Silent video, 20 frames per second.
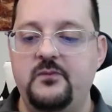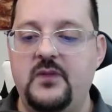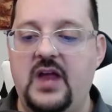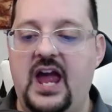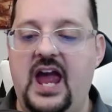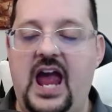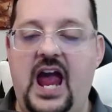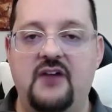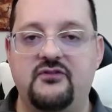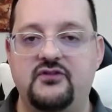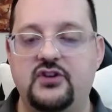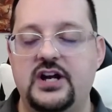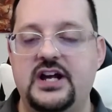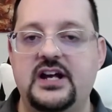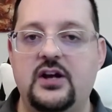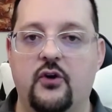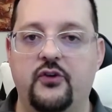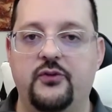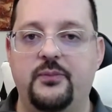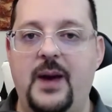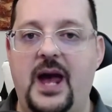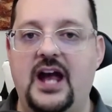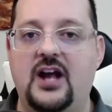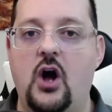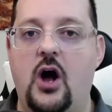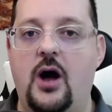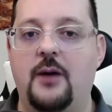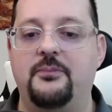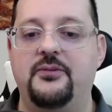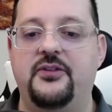after he goes back
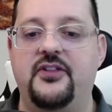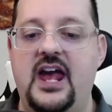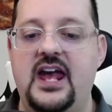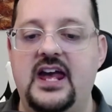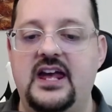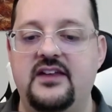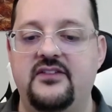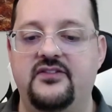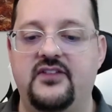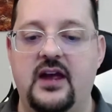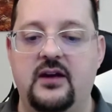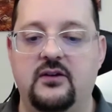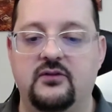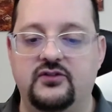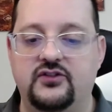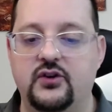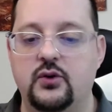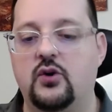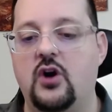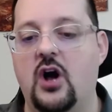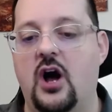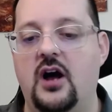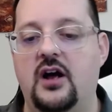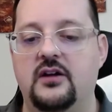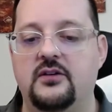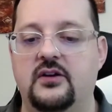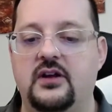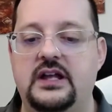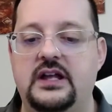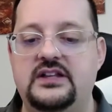up, they do
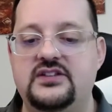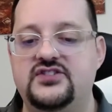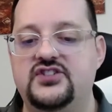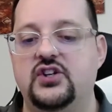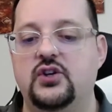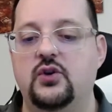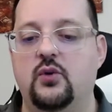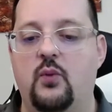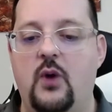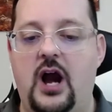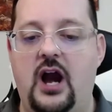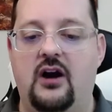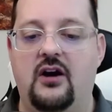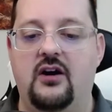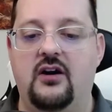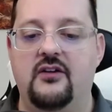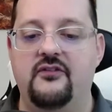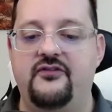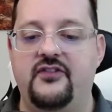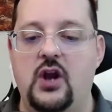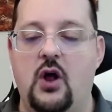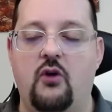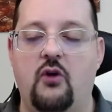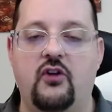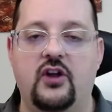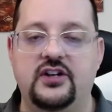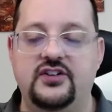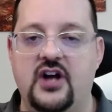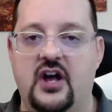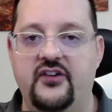cut into where
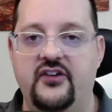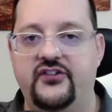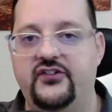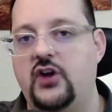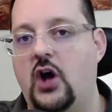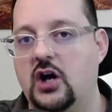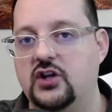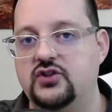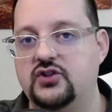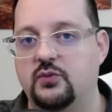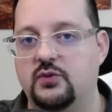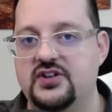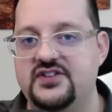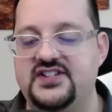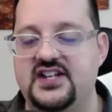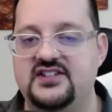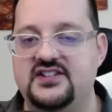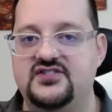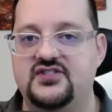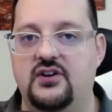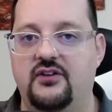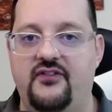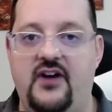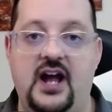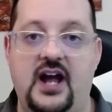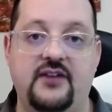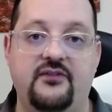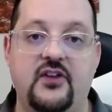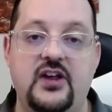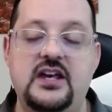Finola does talk to her sister
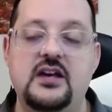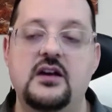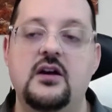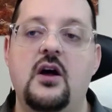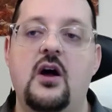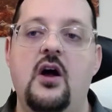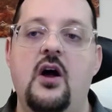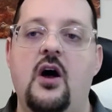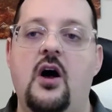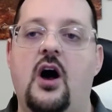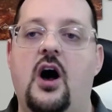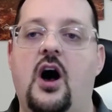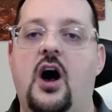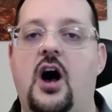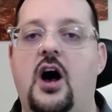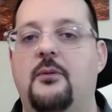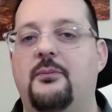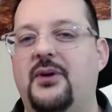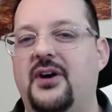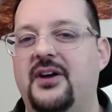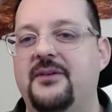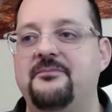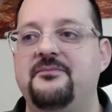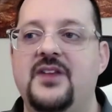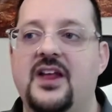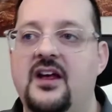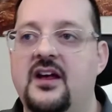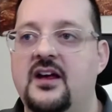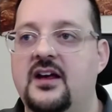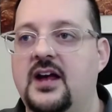finally. But
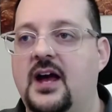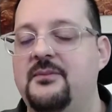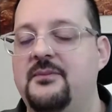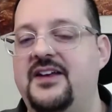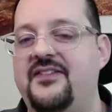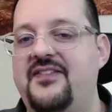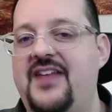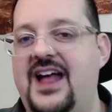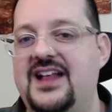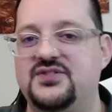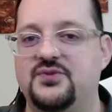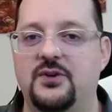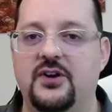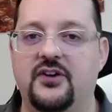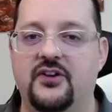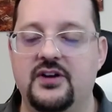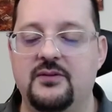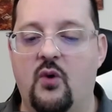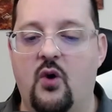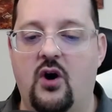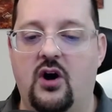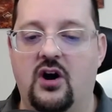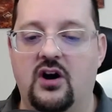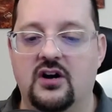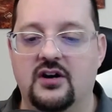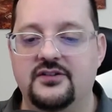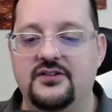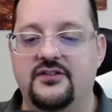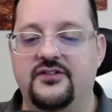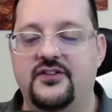I mean, that's really
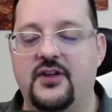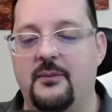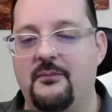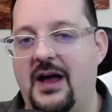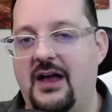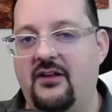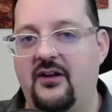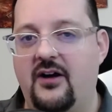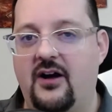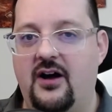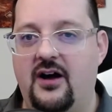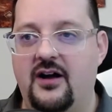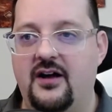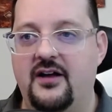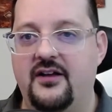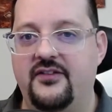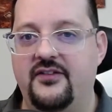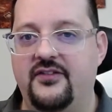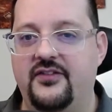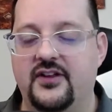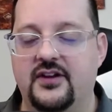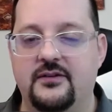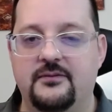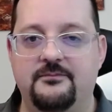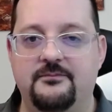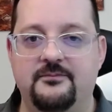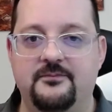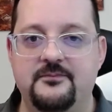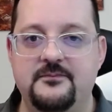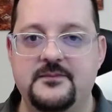more the
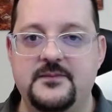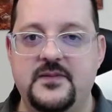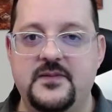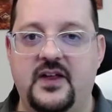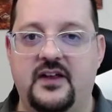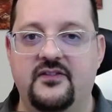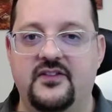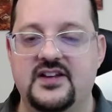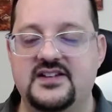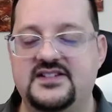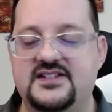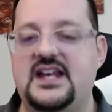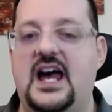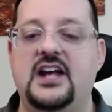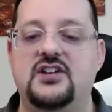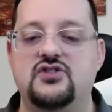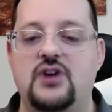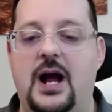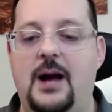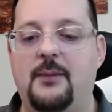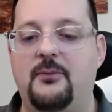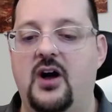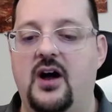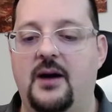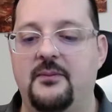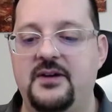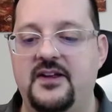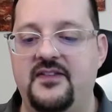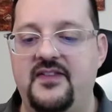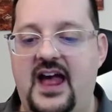side drama.
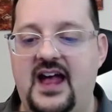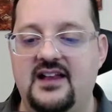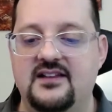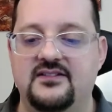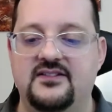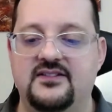I mean, that